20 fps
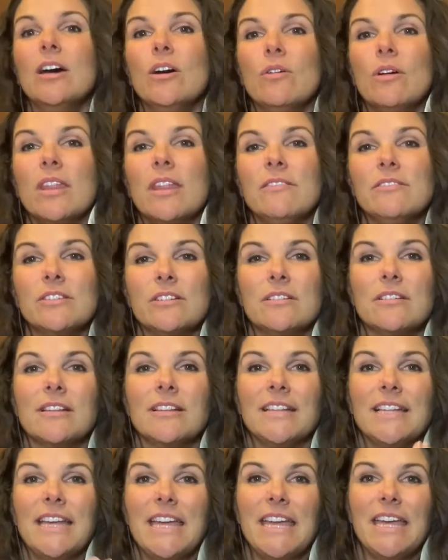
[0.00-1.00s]
We love to go to the
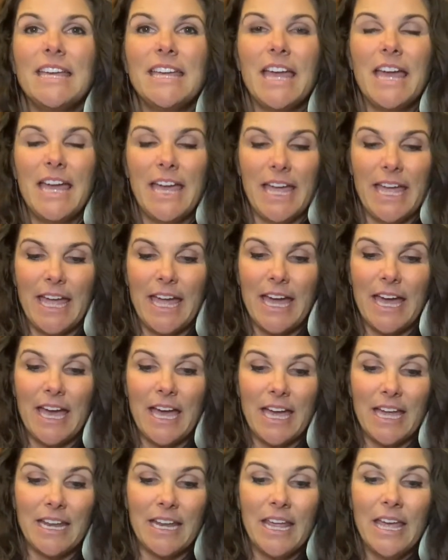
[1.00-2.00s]
lake,
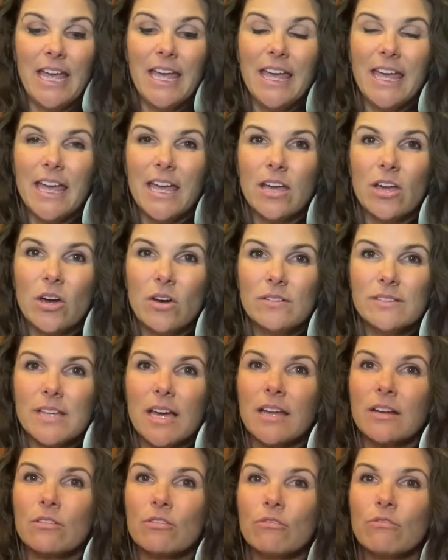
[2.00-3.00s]
and it goes
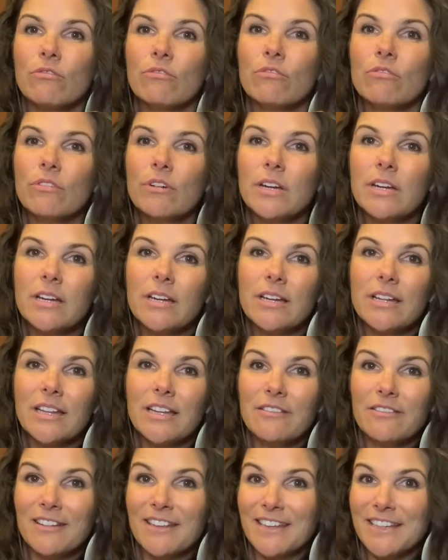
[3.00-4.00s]
on
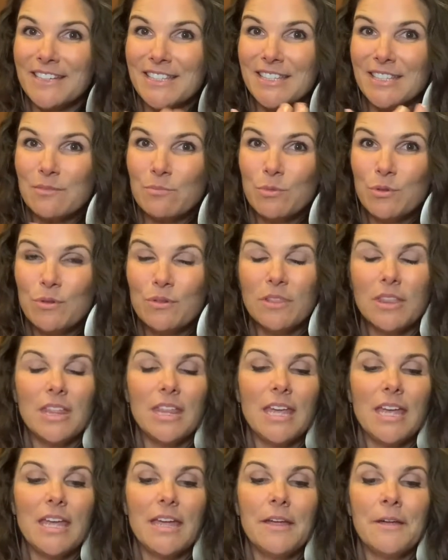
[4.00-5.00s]
really, really
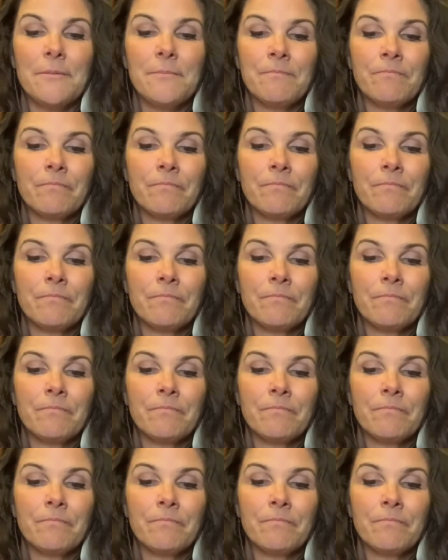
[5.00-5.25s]
smoothly,